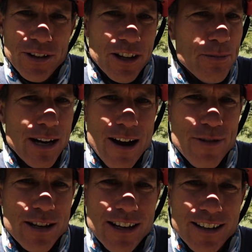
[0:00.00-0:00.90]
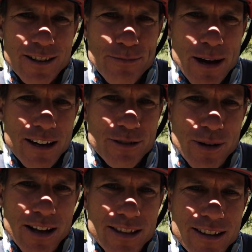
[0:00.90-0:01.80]
a little bit of everything in this past
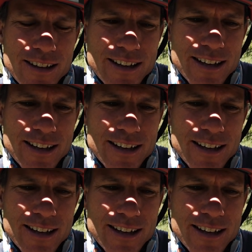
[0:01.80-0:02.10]
month.